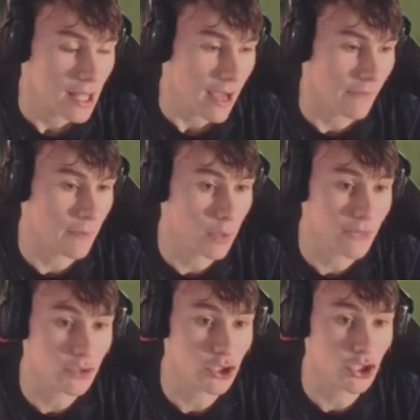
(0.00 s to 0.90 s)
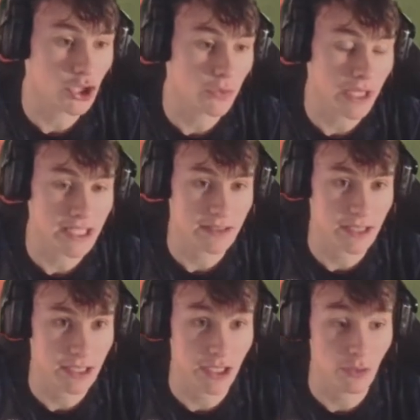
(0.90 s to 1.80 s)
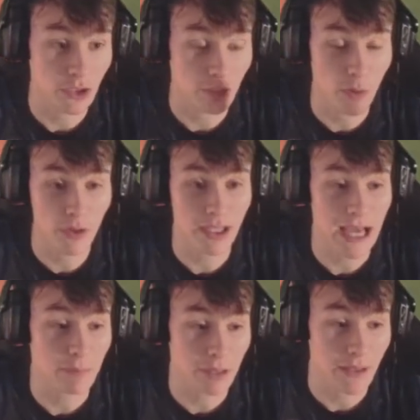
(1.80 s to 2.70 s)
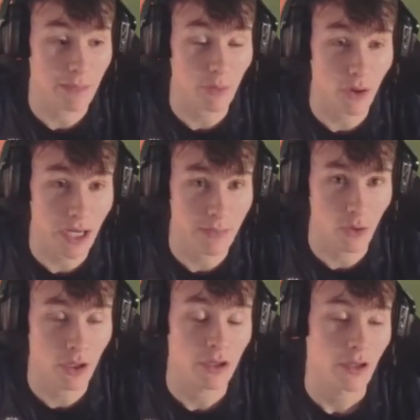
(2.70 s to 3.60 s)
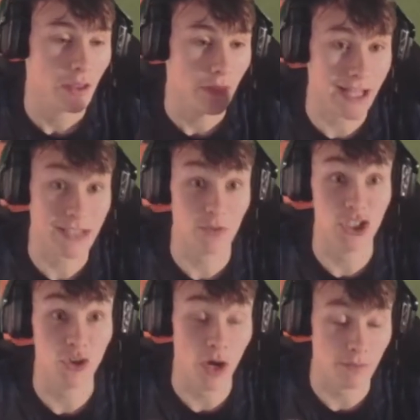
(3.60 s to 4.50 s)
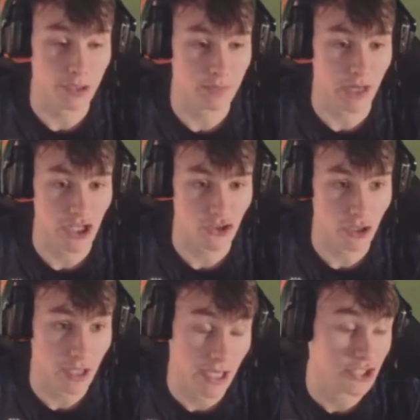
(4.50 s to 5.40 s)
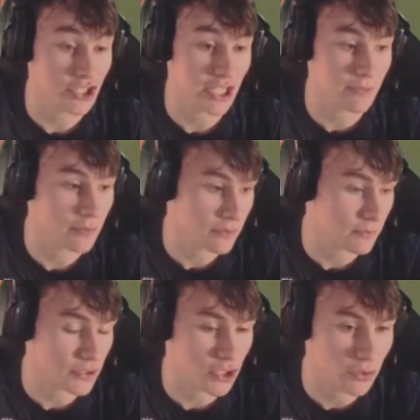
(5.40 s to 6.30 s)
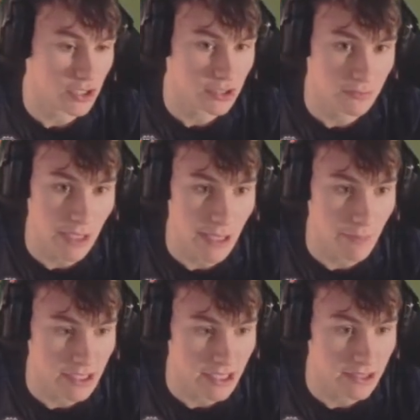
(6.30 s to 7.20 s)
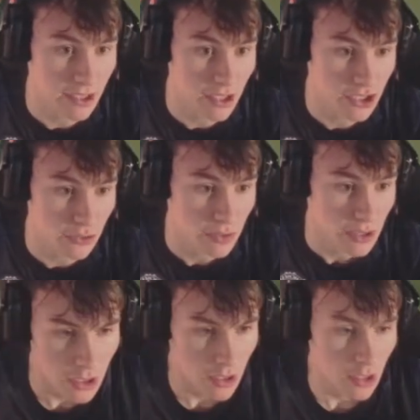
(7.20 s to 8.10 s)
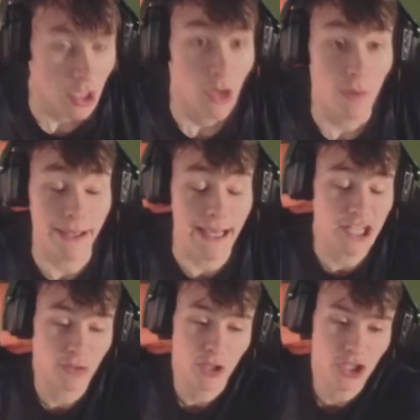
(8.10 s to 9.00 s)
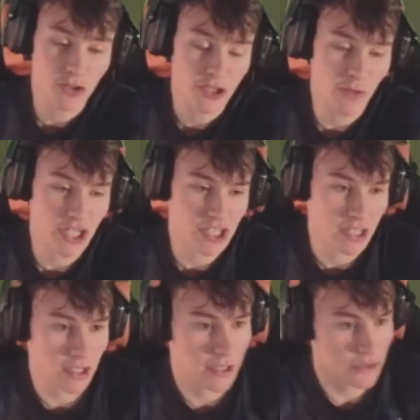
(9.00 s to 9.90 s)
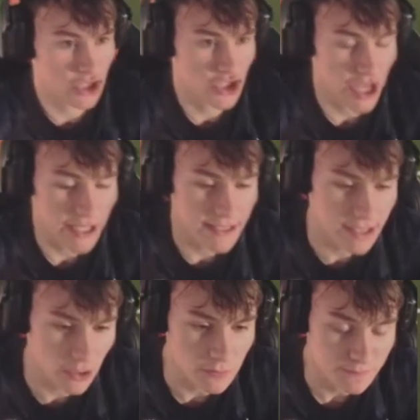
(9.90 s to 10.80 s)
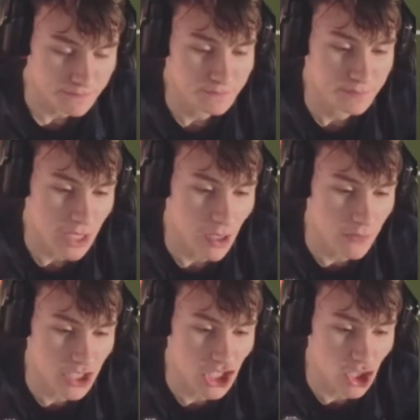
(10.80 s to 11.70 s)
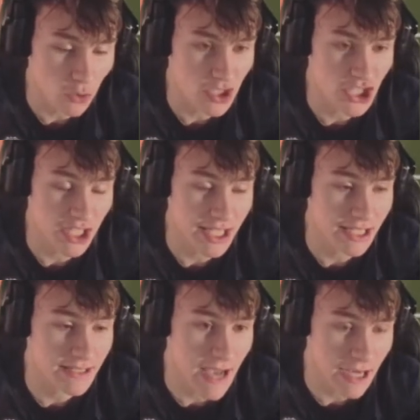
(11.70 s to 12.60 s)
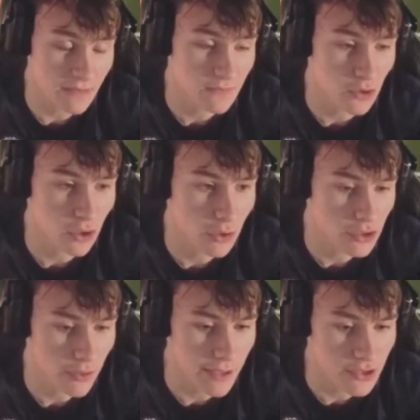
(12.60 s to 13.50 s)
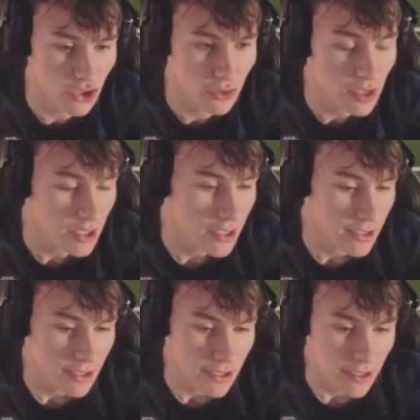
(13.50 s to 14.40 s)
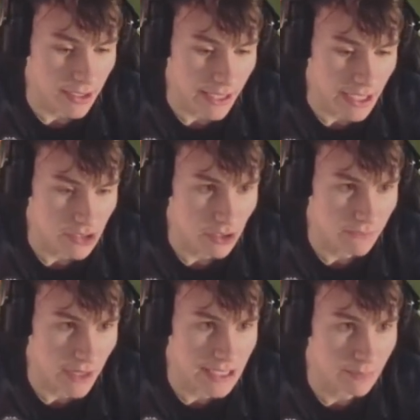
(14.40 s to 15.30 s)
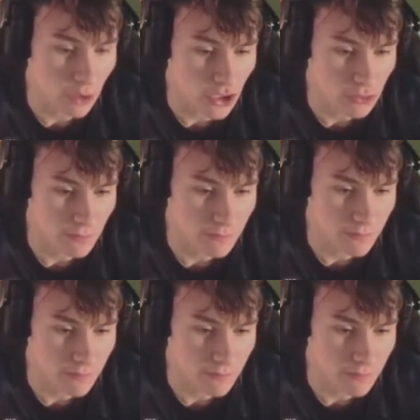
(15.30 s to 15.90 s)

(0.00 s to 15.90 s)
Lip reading: and then whenever you know that's your opponent can't play that ball anymore, that's when you go out and put the pressure on, as you see with Jonas, as he did there. So right guys, so another situation here that I've just seen. So obviously Jonas yet again attacking Flowcooks, alright? So yet again, so you can find the ball. So